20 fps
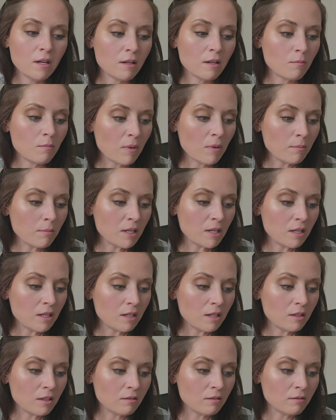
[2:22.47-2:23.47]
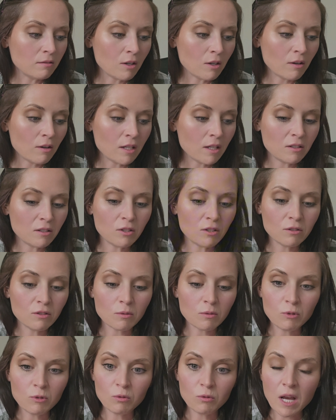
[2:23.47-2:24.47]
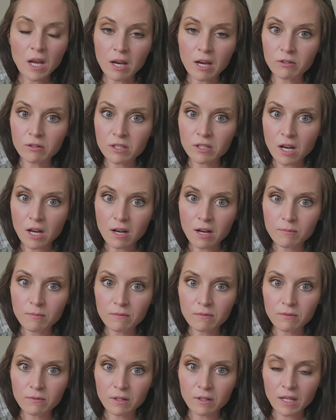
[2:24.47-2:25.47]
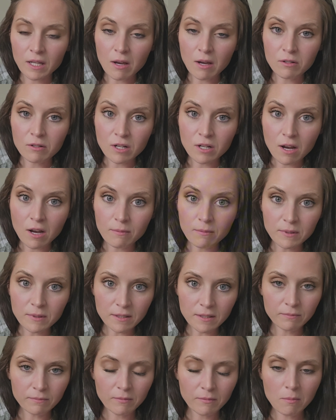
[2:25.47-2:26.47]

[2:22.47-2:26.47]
and maybe go ahead and do some new countertops.